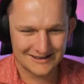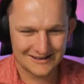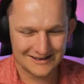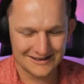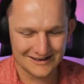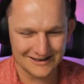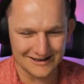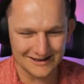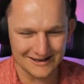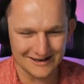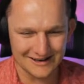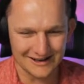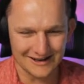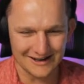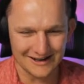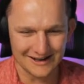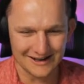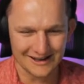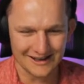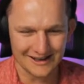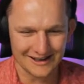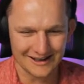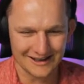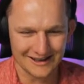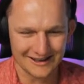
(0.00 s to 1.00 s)

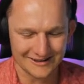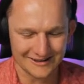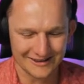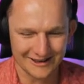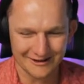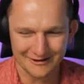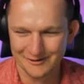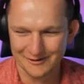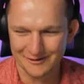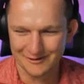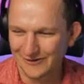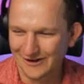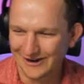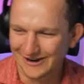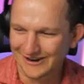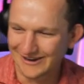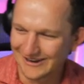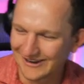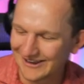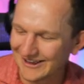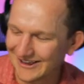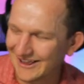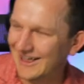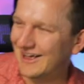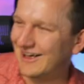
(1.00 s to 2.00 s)
Oh, that was
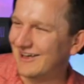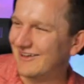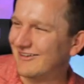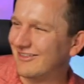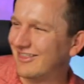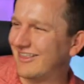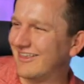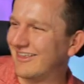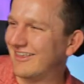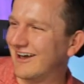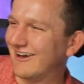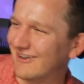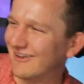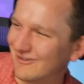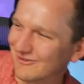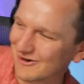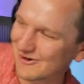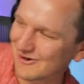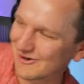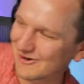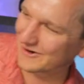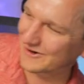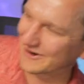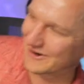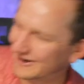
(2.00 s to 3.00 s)
funny. That was
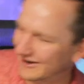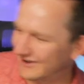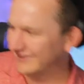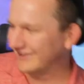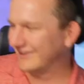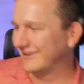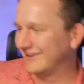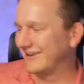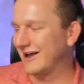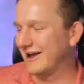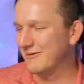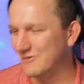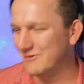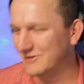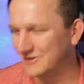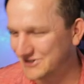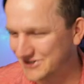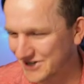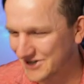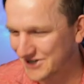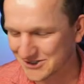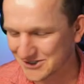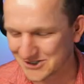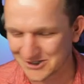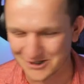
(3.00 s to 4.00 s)
very funny. Gabriel
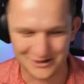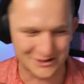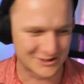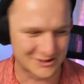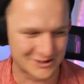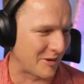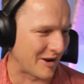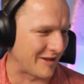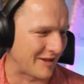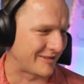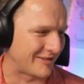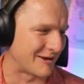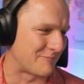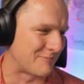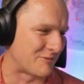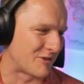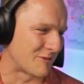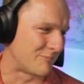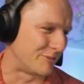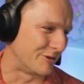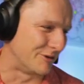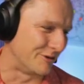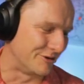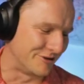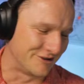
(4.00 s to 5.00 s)
Jesus picked up the
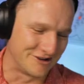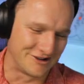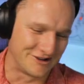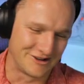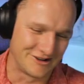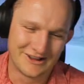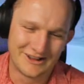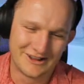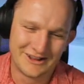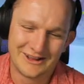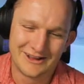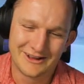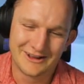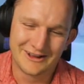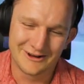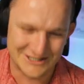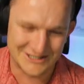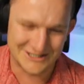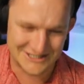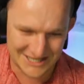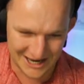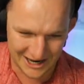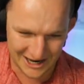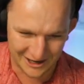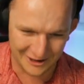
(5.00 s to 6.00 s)
ball, got
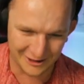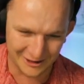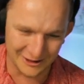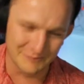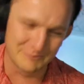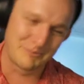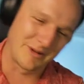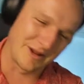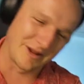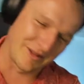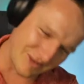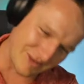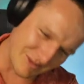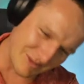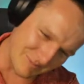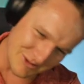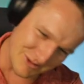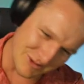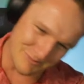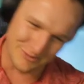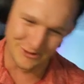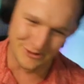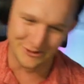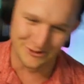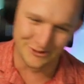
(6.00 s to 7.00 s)
tackled, picked up the
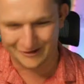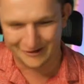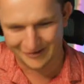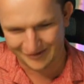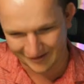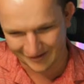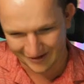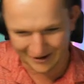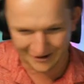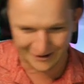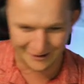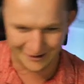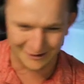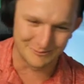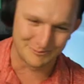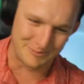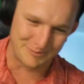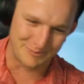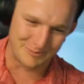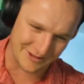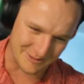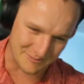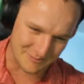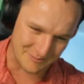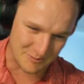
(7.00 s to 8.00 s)
ball, got tackled,
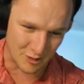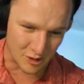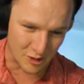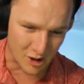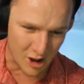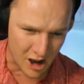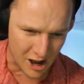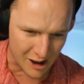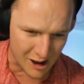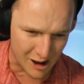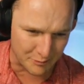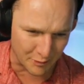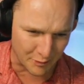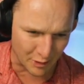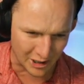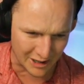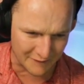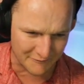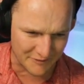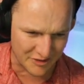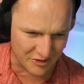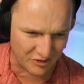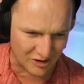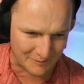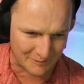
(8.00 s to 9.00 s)
picked up the ball. Oh, ball
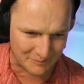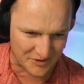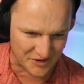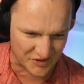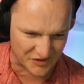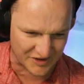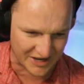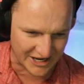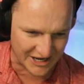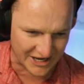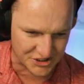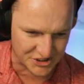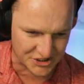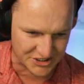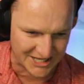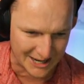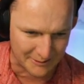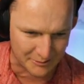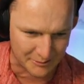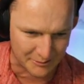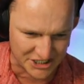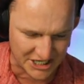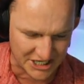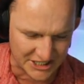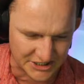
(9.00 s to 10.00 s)
over the top. This is dangerous.
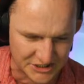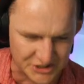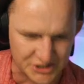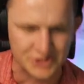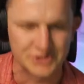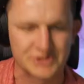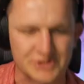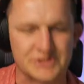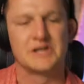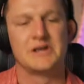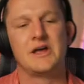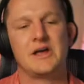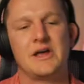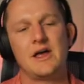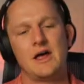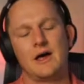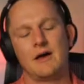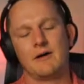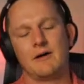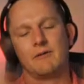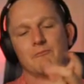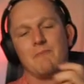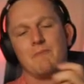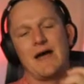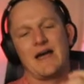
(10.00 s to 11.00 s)
Gabriel Jesus.
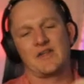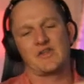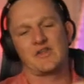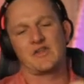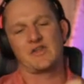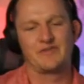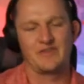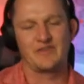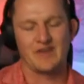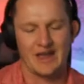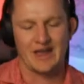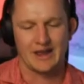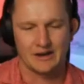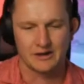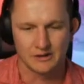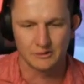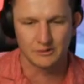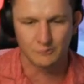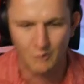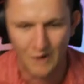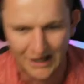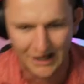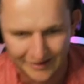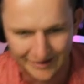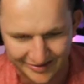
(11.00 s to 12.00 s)
Massive tackle.
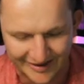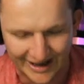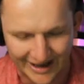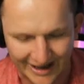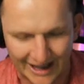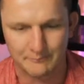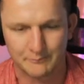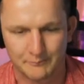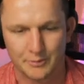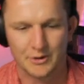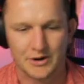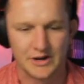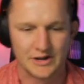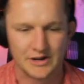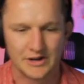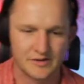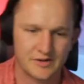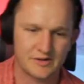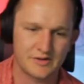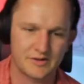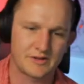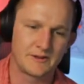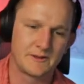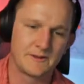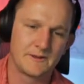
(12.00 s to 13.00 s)
Well done,
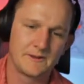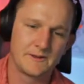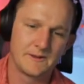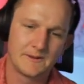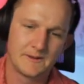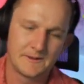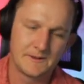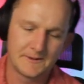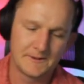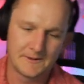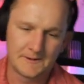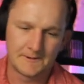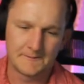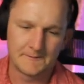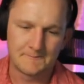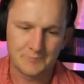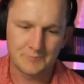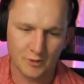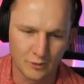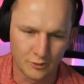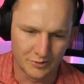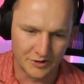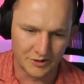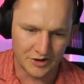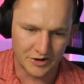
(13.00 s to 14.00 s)
boys.
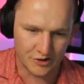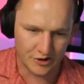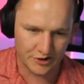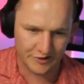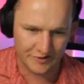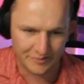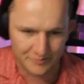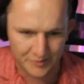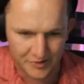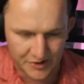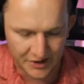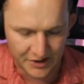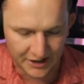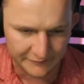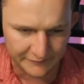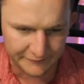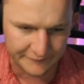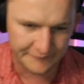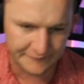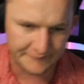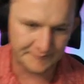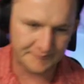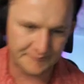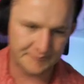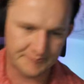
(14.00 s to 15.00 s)
Oh, but he's hurt himself.
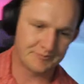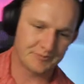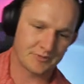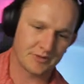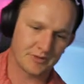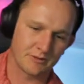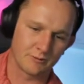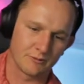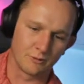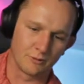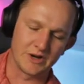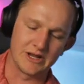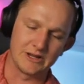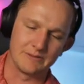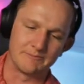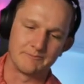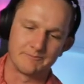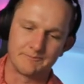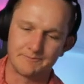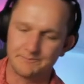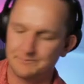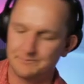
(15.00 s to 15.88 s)
Ream.